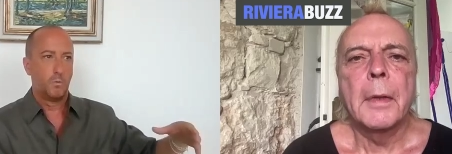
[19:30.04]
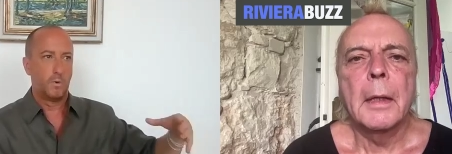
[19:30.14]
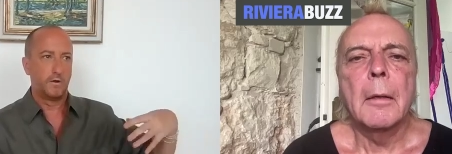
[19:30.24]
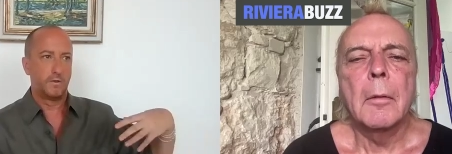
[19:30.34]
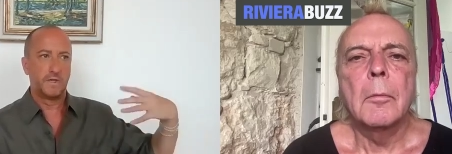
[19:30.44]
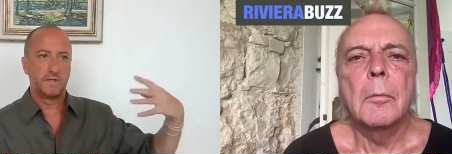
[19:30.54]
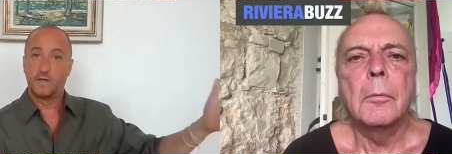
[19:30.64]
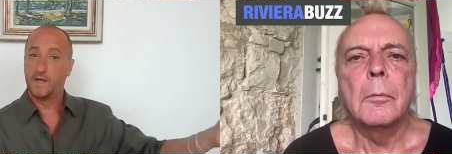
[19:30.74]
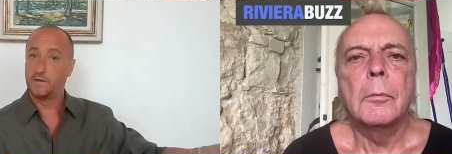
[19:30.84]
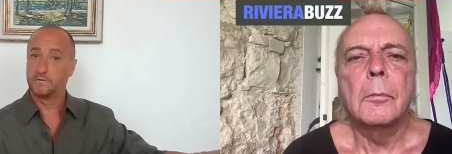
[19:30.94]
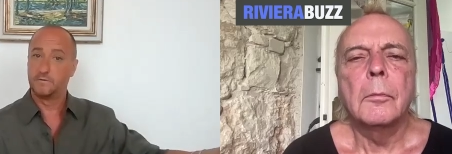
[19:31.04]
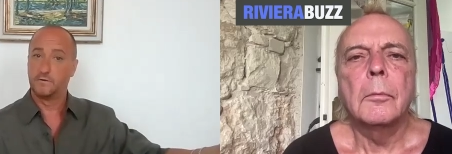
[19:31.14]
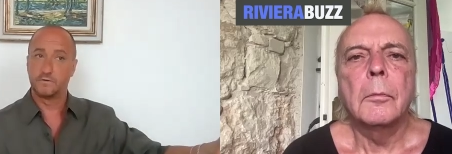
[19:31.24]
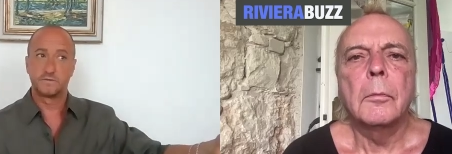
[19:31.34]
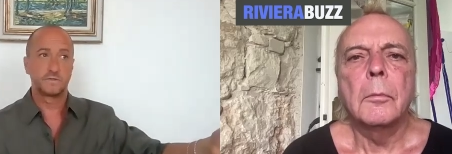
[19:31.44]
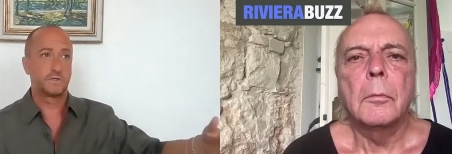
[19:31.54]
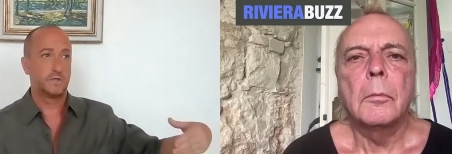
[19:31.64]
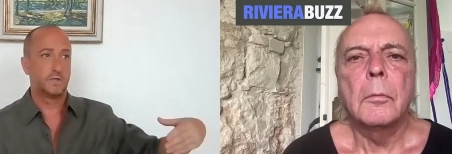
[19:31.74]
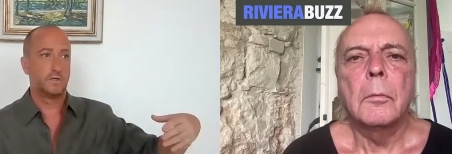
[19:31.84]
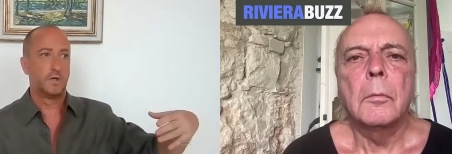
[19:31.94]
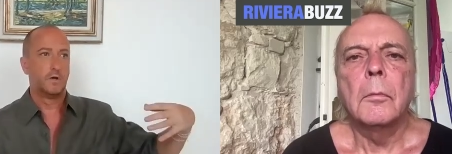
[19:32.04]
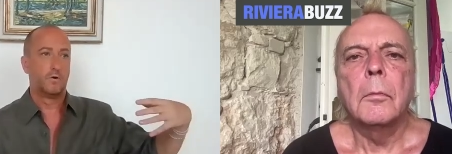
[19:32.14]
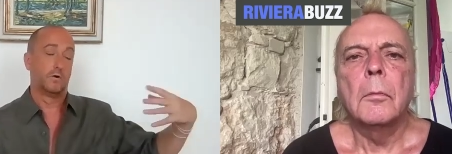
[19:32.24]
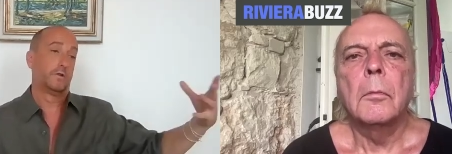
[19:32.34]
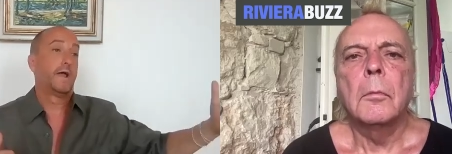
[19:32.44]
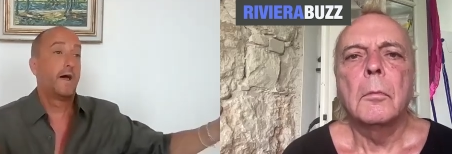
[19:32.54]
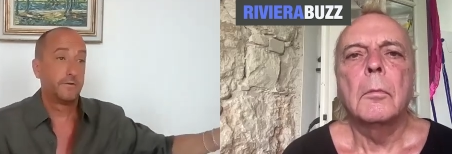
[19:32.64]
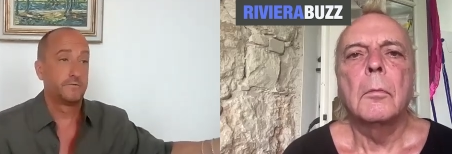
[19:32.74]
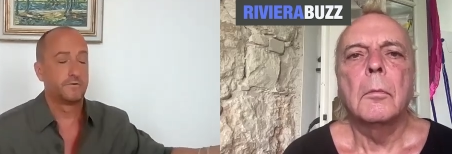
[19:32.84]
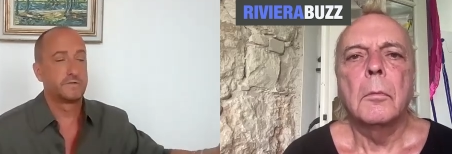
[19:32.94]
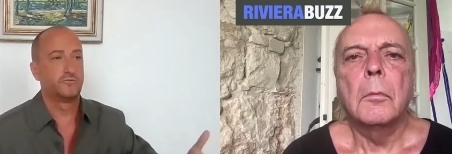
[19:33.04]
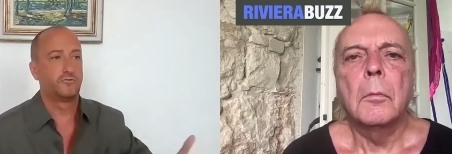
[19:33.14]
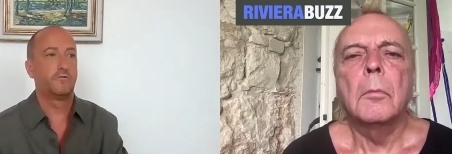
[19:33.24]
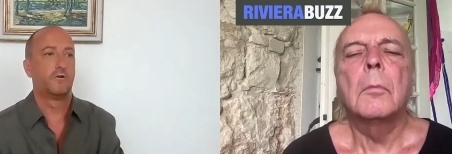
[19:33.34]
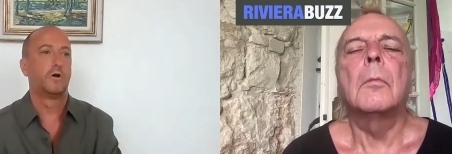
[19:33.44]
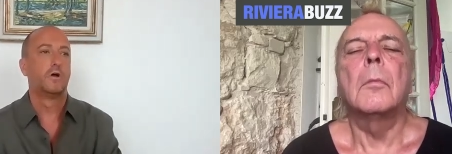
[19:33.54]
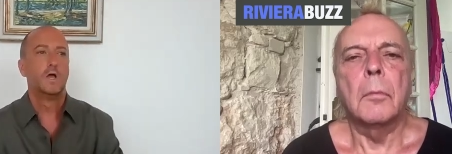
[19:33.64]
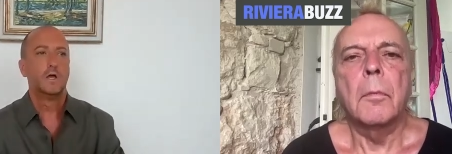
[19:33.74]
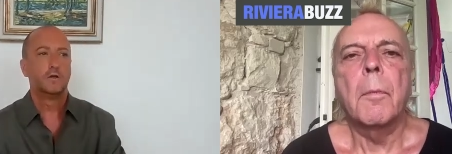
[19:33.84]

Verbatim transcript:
Speaker 1: where the mental health nurse could, or the health nurse in general,